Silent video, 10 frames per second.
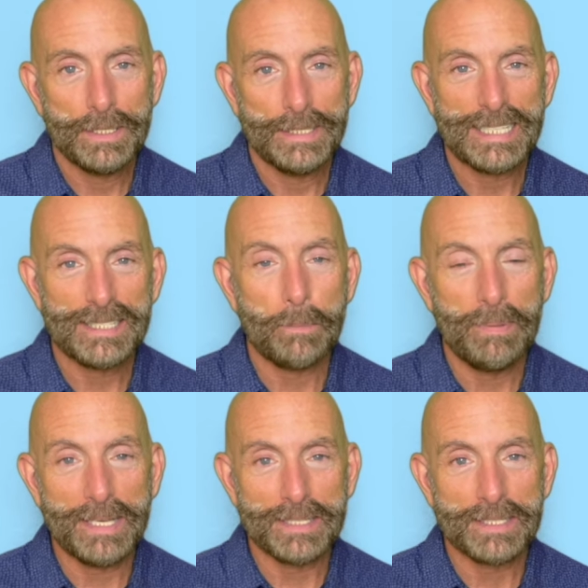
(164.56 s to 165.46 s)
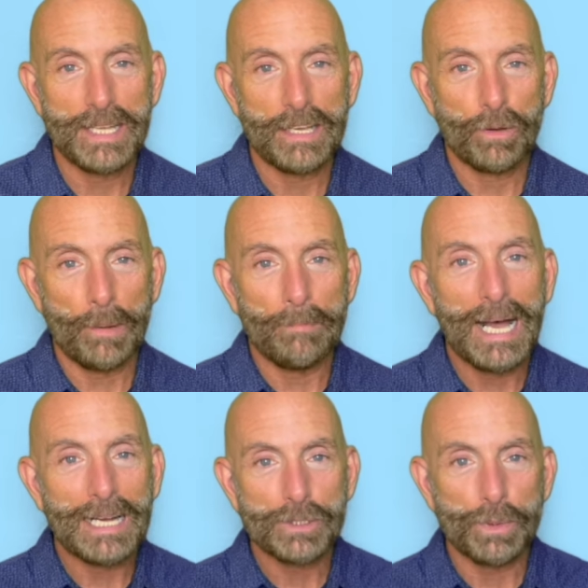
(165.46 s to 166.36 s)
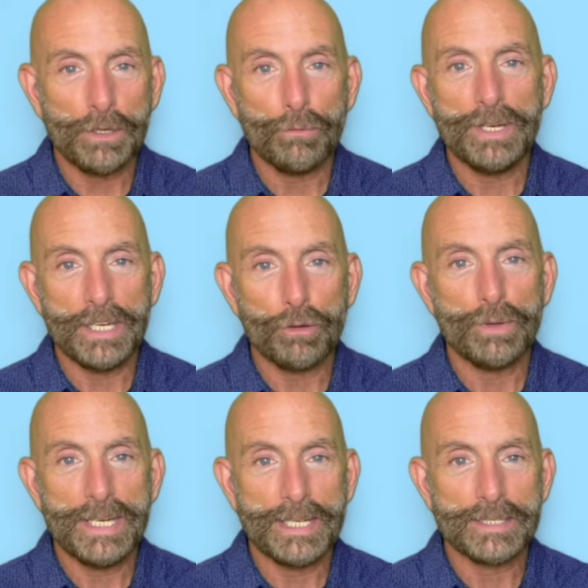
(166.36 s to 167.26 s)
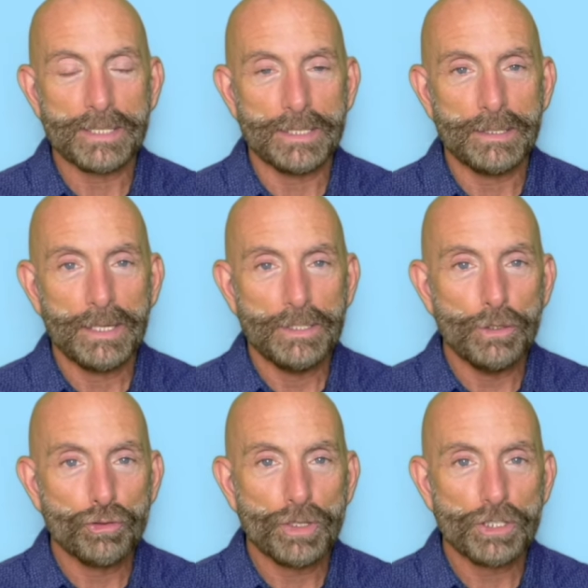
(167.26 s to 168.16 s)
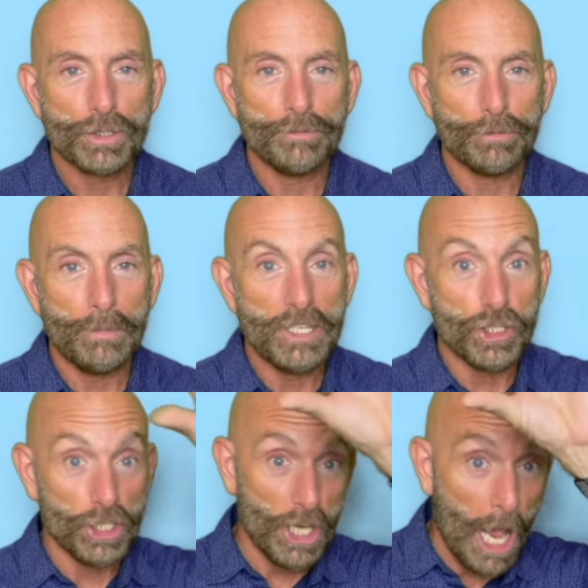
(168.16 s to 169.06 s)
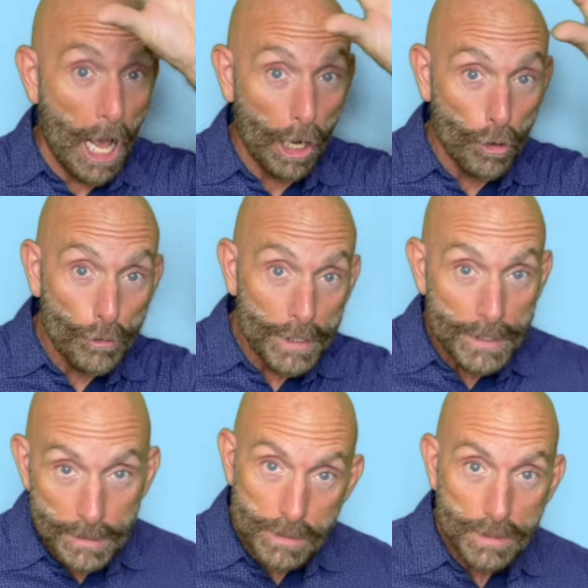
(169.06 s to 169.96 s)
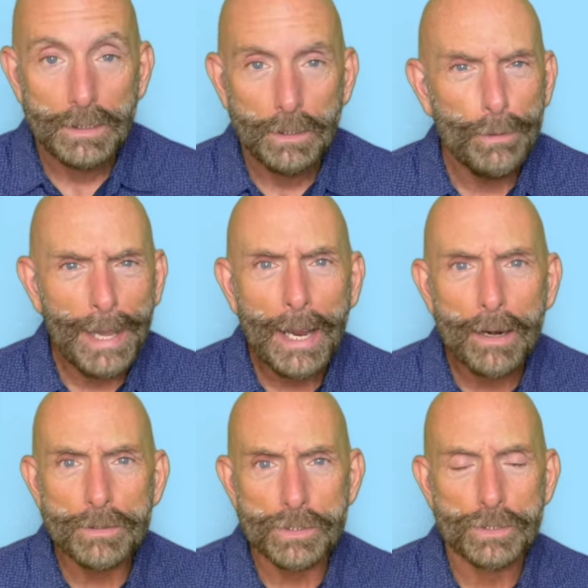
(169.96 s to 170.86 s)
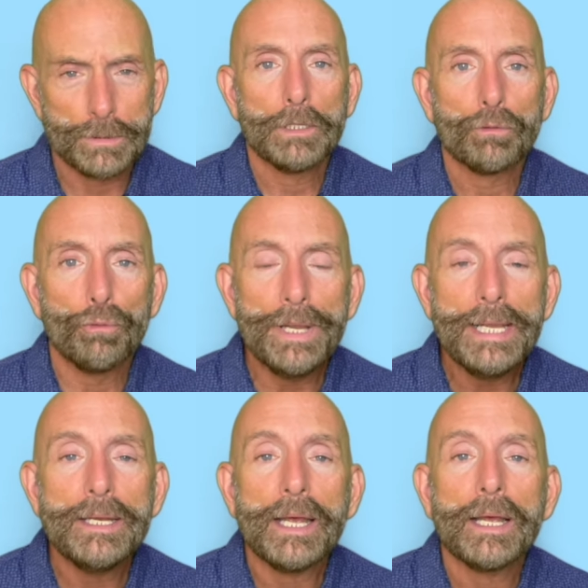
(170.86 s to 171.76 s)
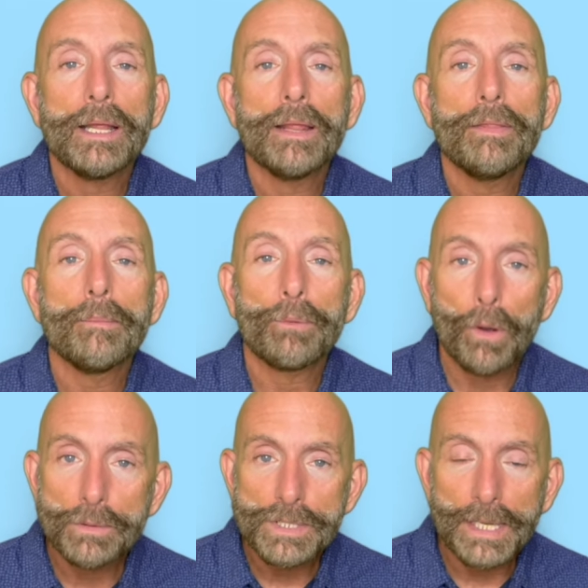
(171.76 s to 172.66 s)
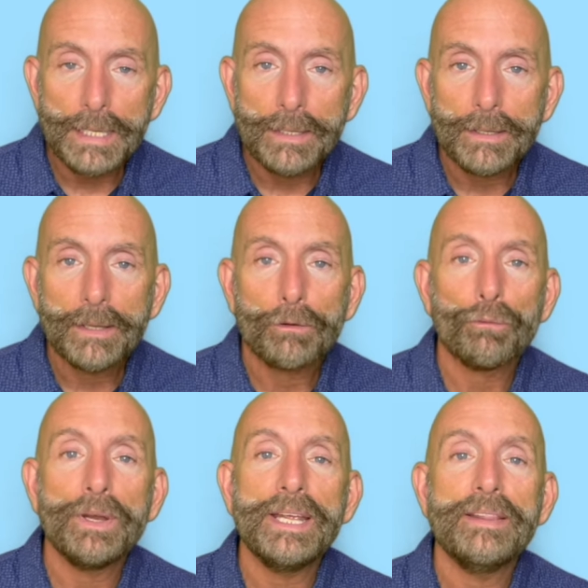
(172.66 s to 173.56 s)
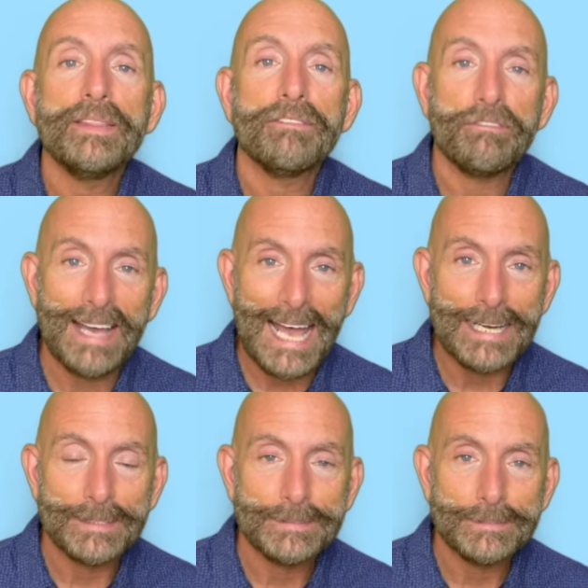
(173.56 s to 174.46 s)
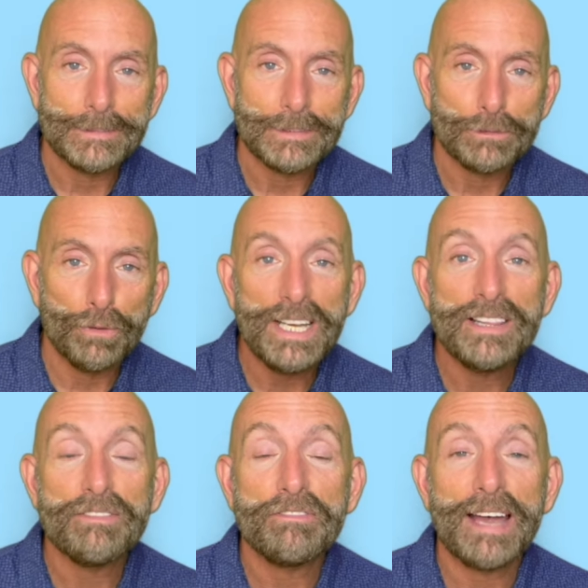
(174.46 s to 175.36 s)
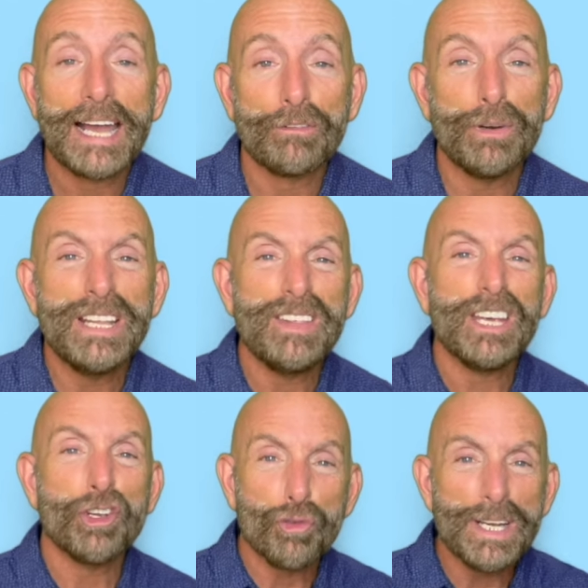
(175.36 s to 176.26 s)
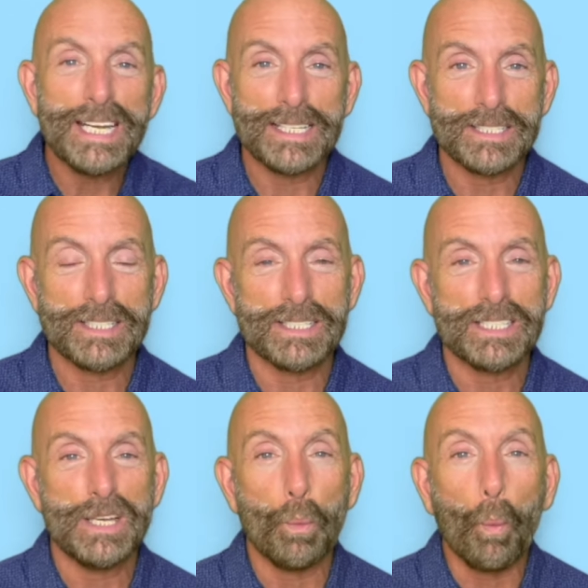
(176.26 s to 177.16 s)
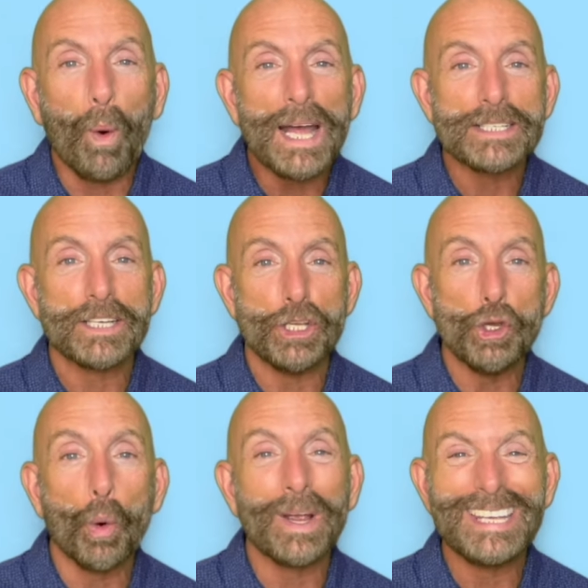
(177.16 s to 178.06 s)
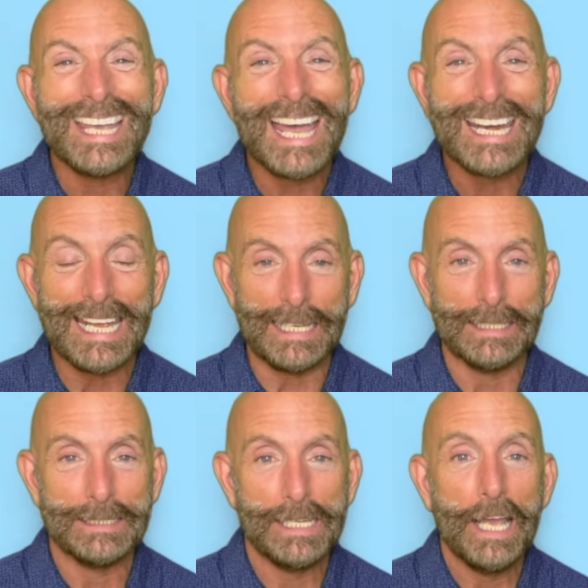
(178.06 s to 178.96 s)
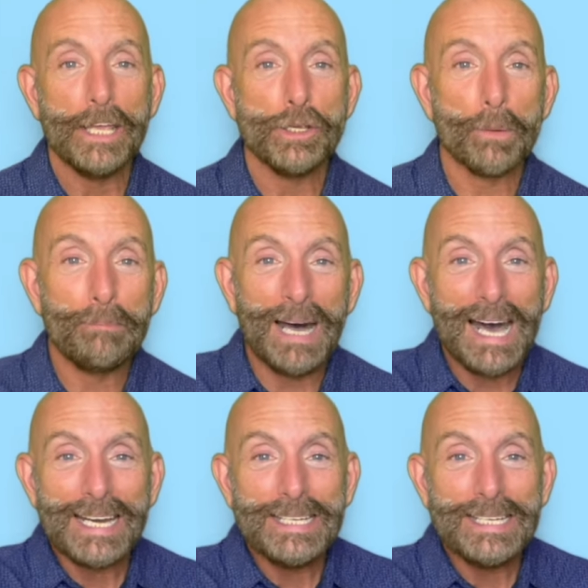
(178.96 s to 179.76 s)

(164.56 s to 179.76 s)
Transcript: That's the biggest thing on a box when you read ingredients and nutritional information. Calories. Who cares? Read the protein, read the fat, read the ingredients to see what you're getting. Your body